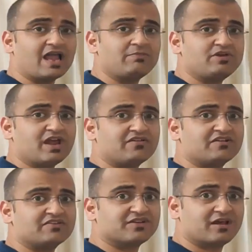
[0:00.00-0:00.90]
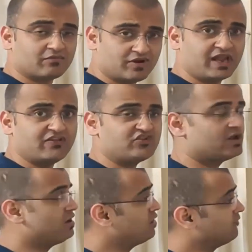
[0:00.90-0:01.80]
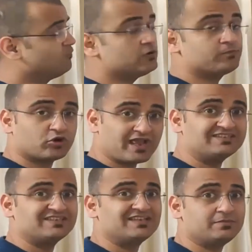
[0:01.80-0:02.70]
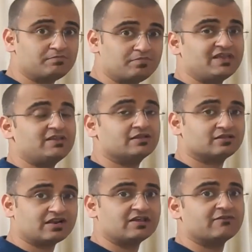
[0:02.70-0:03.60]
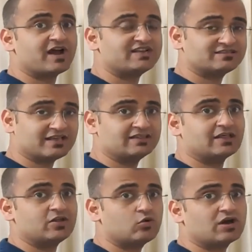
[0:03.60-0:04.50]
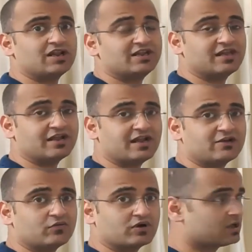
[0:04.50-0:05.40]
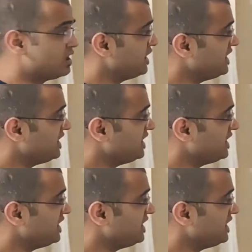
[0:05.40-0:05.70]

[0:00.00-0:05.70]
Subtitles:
IP address range would potentially be the device in the local area network.